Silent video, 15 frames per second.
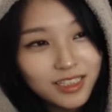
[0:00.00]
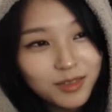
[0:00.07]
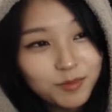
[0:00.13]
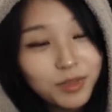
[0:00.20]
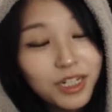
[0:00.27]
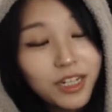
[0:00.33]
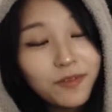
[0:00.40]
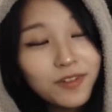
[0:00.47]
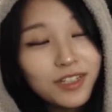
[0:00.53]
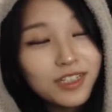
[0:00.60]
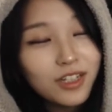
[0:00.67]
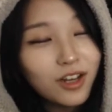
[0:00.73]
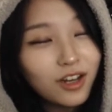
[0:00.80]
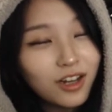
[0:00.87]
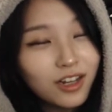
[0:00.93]
But if it's
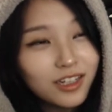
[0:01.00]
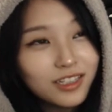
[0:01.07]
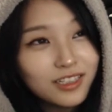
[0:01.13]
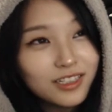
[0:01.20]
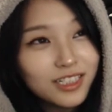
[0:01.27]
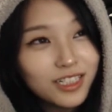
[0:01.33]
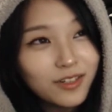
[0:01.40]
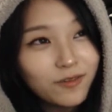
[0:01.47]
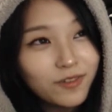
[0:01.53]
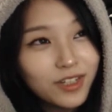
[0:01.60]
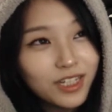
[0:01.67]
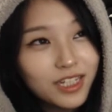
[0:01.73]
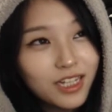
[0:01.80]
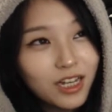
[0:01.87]
on TV,